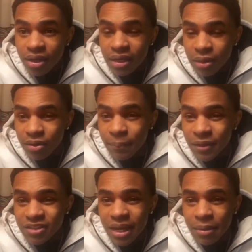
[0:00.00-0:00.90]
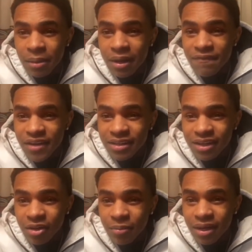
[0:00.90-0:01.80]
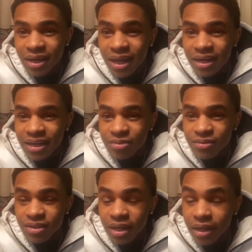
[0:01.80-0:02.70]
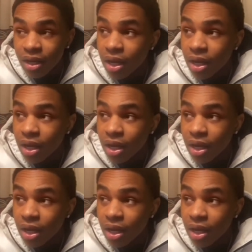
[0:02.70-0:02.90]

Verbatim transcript: Like when the picture came out on my face cut open, a lot of niggas was like,